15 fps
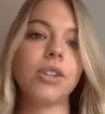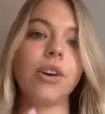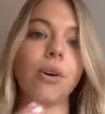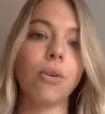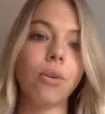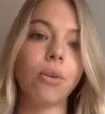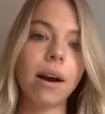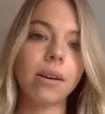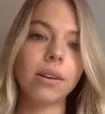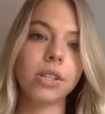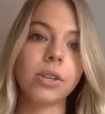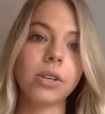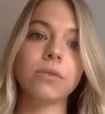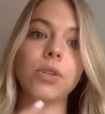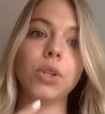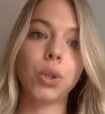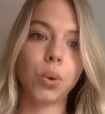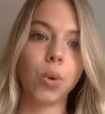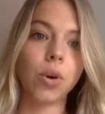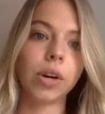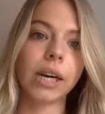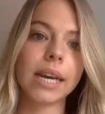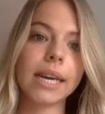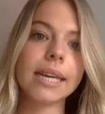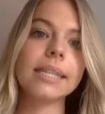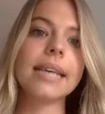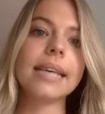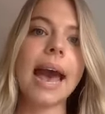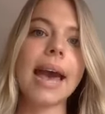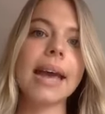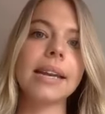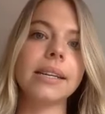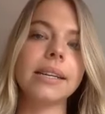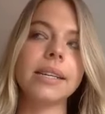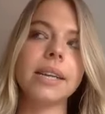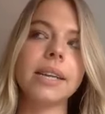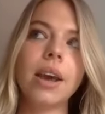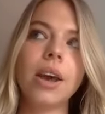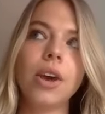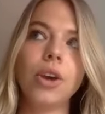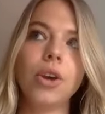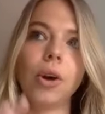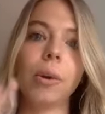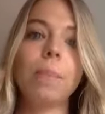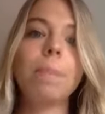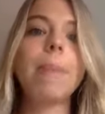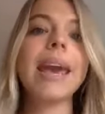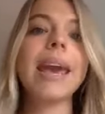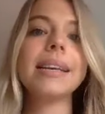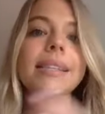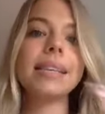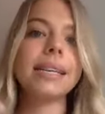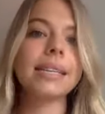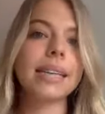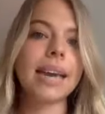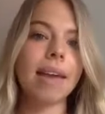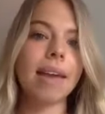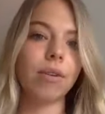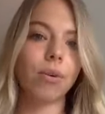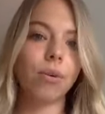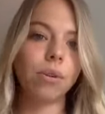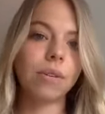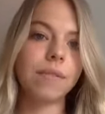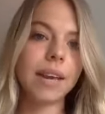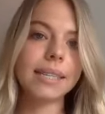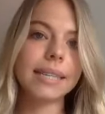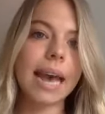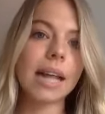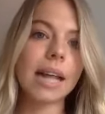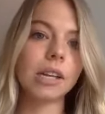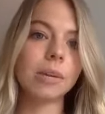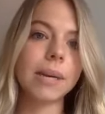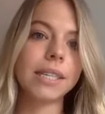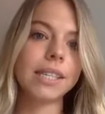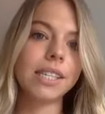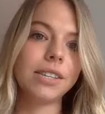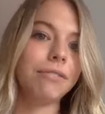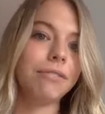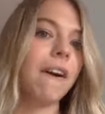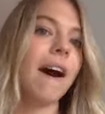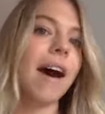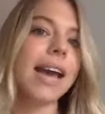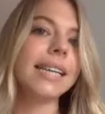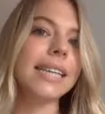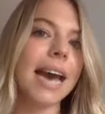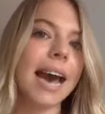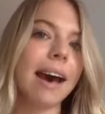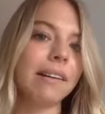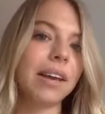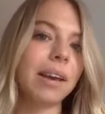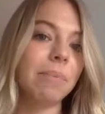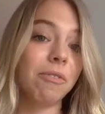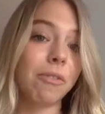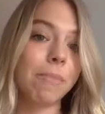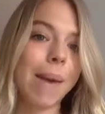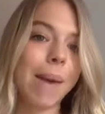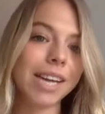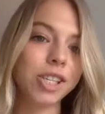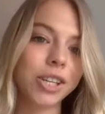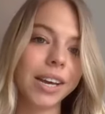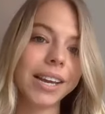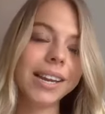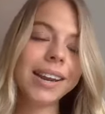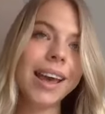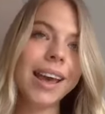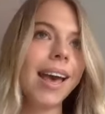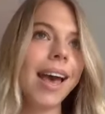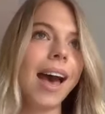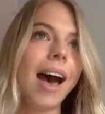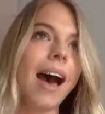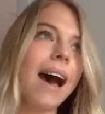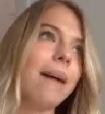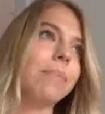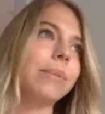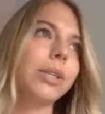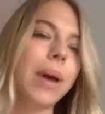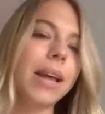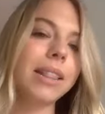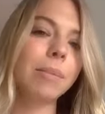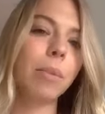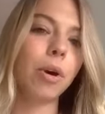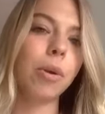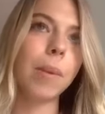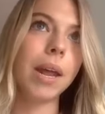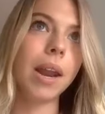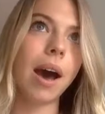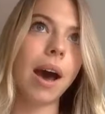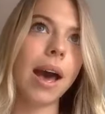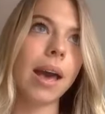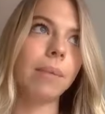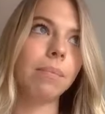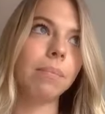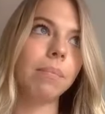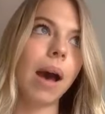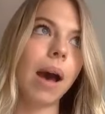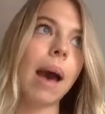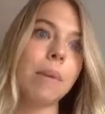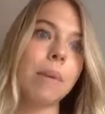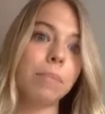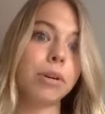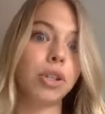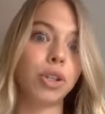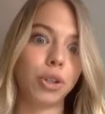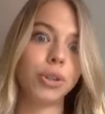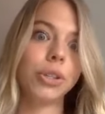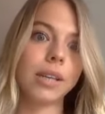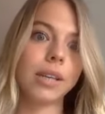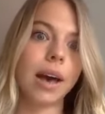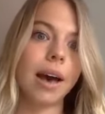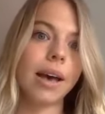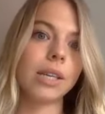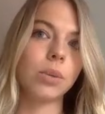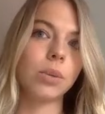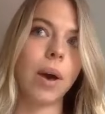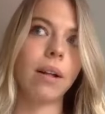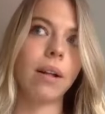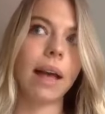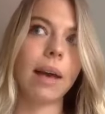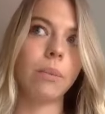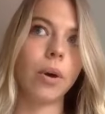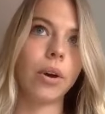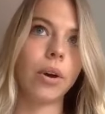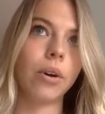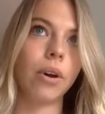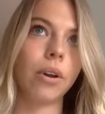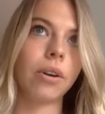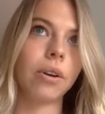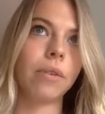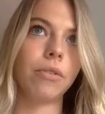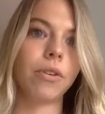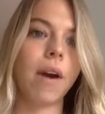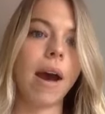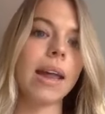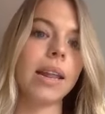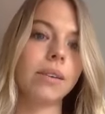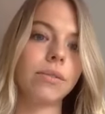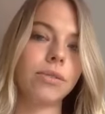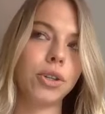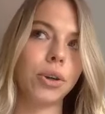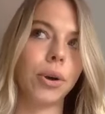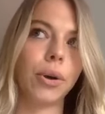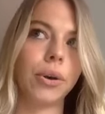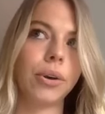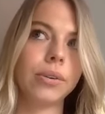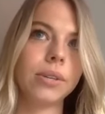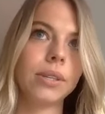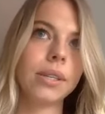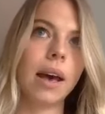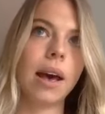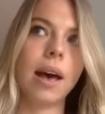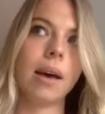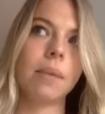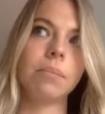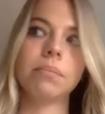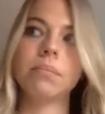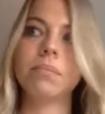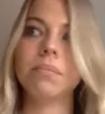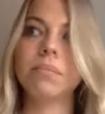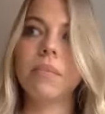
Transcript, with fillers: to the crux of stories and you know piecing together all of these elements to find out information. Yeah. Um, at the moment, I I'm a producer as well. I work on a variety of shows. Um,